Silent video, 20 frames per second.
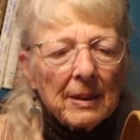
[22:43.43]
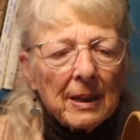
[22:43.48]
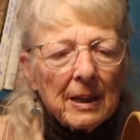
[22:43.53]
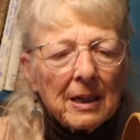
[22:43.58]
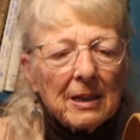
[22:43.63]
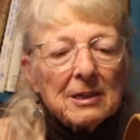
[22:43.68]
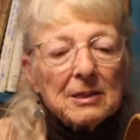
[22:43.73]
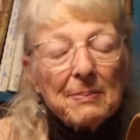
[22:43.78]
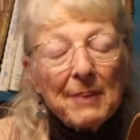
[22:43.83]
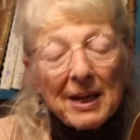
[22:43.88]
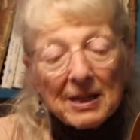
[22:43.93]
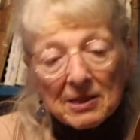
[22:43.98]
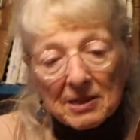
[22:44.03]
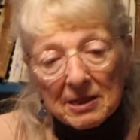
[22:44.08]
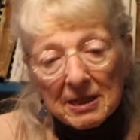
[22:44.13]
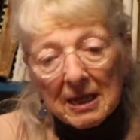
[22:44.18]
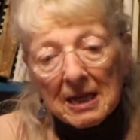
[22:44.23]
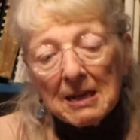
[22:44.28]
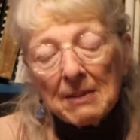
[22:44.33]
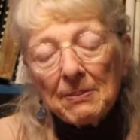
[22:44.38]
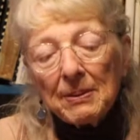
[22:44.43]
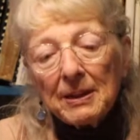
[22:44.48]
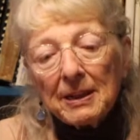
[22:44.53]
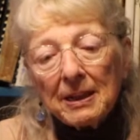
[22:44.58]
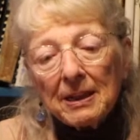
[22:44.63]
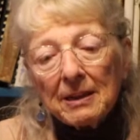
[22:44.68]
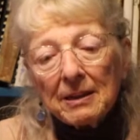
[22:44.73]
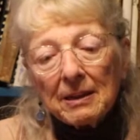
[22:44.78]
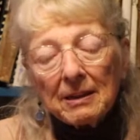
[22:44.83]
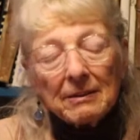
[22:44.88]
It's best to keep it
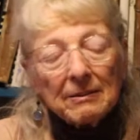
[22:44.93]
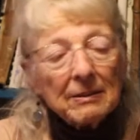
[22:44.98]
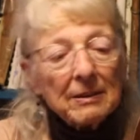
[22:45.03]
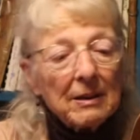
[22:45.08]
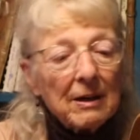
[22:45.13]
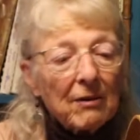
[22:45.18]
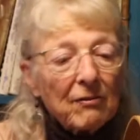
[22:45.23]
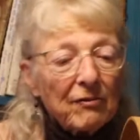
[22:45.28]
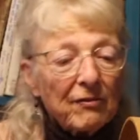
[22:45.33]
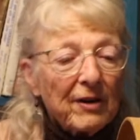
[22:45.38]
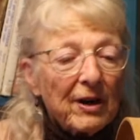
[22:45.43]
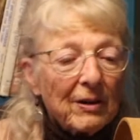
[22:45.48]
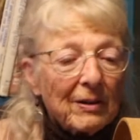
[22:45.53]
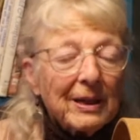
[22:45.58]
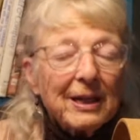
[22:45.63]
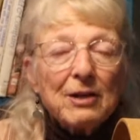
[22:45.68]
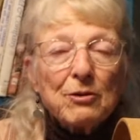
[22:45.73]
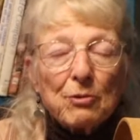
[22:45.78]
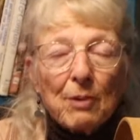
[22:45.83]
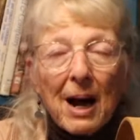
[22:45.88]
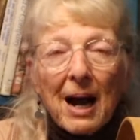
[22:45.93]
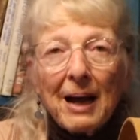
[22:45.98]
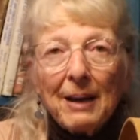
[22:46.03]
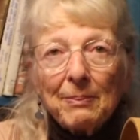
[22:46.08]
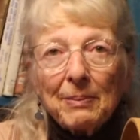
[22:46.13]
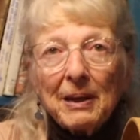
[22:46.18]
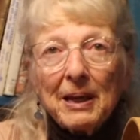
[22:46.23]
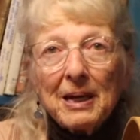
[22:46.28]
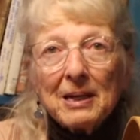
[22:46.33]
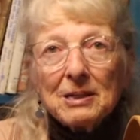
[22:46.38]
in a fairly dry
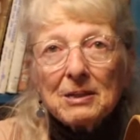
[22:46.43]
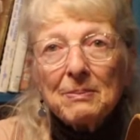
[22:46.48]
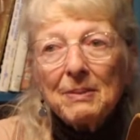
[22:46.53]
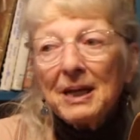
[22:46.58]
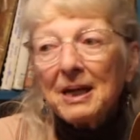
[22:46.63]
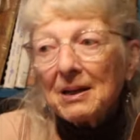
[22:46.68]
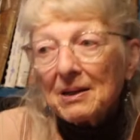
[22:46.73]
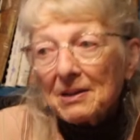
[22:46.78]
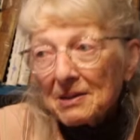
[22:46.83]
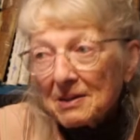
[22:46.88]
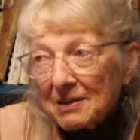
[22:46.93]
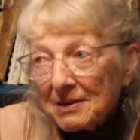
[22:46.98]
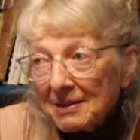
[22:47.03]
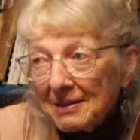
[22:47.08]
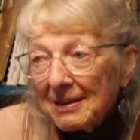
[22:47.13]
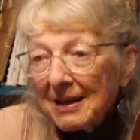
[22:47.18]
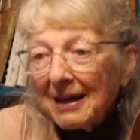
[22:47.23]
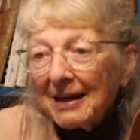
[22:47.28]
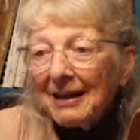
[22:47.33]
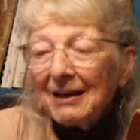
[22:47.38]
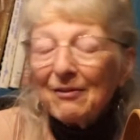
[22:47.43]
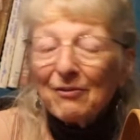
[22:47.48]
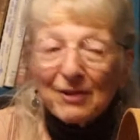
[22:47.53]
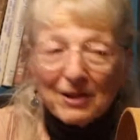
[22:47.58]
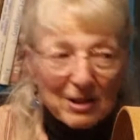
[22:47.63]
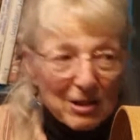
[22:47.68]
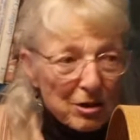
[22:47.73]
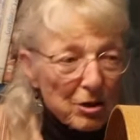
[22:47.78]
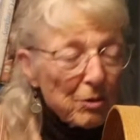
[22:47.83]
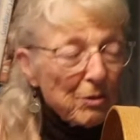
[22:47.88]
place, because if
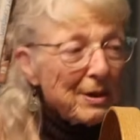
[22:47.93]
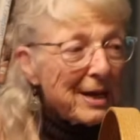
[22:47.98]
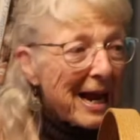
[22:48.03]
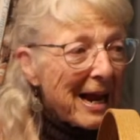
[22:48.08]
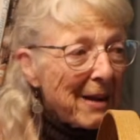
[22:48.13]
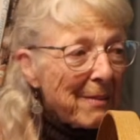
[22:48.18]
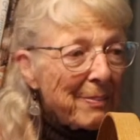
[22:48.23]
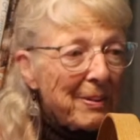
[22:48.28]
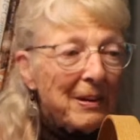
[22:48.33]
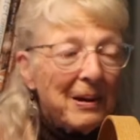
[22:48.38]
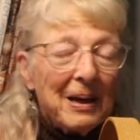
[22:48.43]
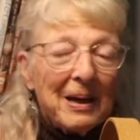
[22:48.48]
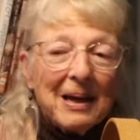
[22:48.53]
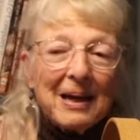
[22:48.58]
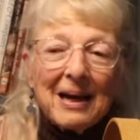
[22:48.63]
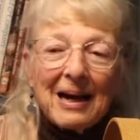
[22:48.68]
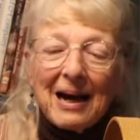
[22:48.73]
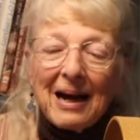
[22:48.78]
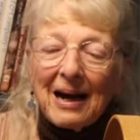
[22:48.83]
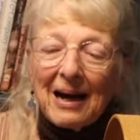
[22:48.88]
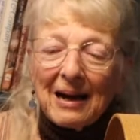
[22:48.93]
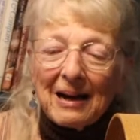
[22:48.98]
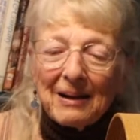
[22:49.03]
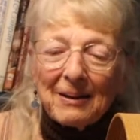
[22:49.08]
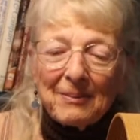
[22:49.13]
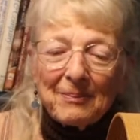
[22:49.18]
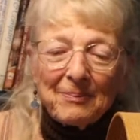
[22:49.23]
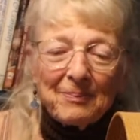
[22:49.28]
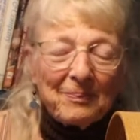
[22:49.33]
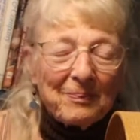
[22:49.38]
it's too damp,
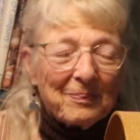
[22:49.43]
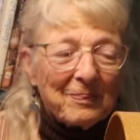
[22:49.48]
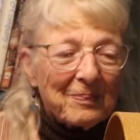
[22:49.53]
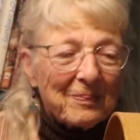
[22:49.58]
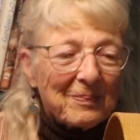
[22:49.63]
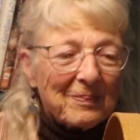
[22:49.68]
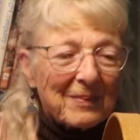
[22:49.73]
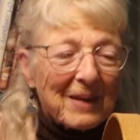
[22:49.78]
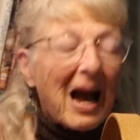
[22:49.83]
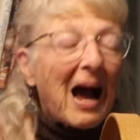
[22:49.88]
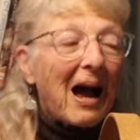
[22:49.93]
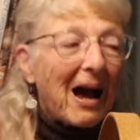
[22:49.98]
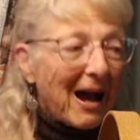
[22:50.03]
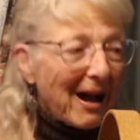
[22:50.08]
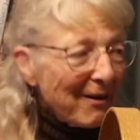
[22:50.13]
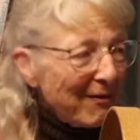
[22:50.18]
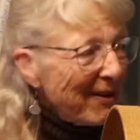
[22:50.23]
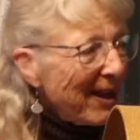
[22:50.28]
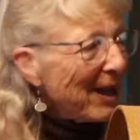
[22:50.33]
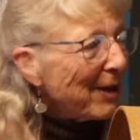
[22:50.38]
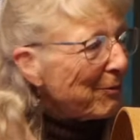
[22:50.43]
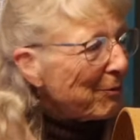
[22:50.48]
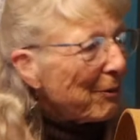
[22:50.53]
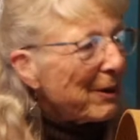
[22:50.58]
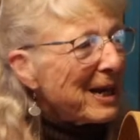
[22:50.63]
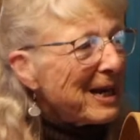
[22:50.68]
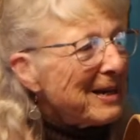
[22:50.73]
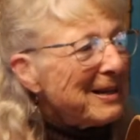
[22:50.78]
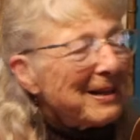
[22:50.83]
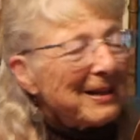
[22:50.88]
I've had
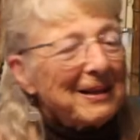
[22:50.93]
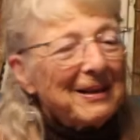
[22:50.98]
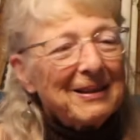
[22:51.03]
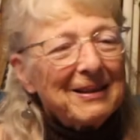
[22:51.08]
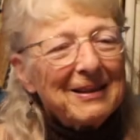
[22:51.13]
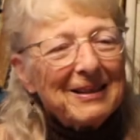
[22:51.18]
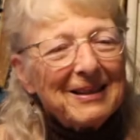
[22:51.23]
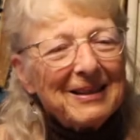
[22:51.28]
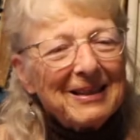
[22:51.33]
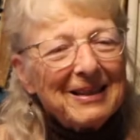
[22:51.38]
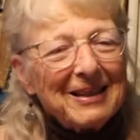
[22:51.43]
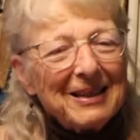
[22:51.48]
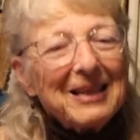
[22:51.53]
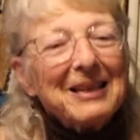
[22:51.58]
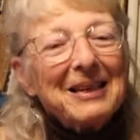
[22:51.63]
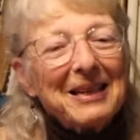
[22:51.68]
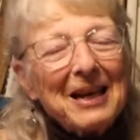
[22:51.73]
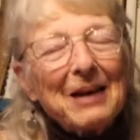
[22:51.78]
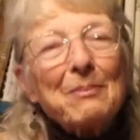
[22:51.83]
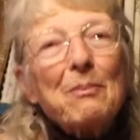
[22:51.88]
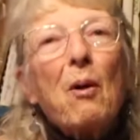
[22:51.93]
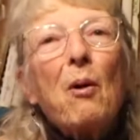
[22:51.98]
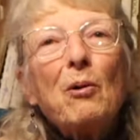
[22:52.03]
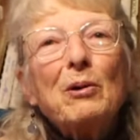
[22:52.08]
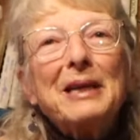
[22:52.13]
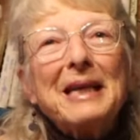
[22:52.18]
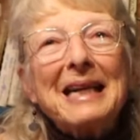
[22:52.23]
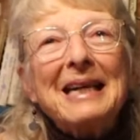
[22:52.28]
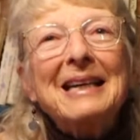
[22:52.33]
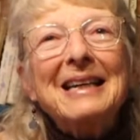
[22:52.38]
reed get
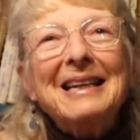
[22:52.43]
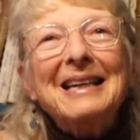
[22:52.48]
moldy,